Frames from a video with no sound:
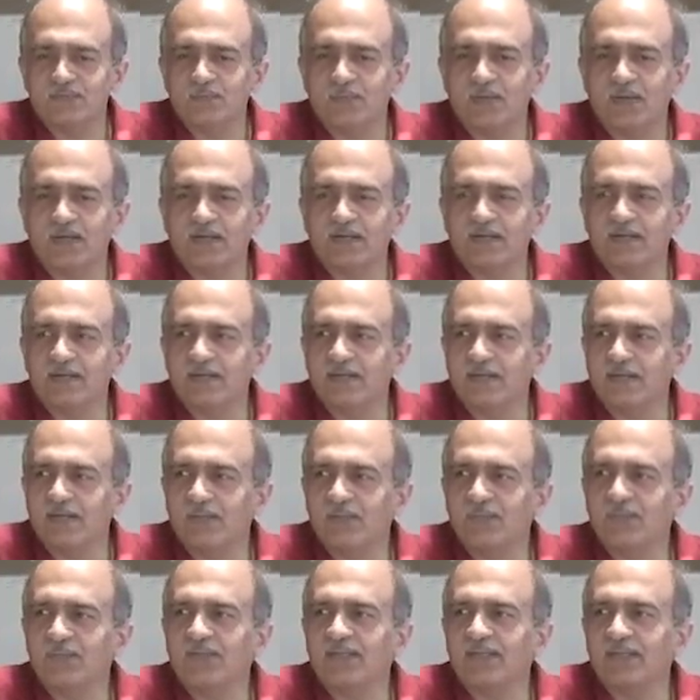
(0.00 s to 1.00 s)
buckled
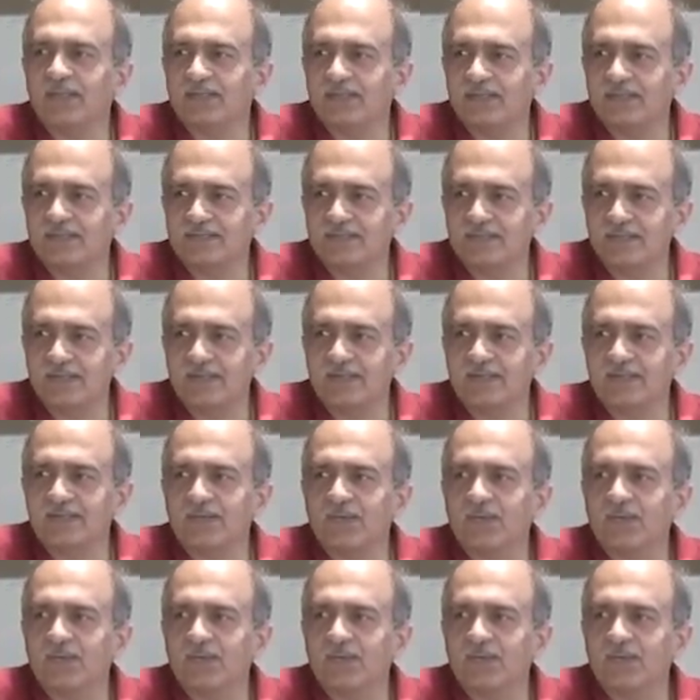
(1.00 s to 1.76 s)
down and they said,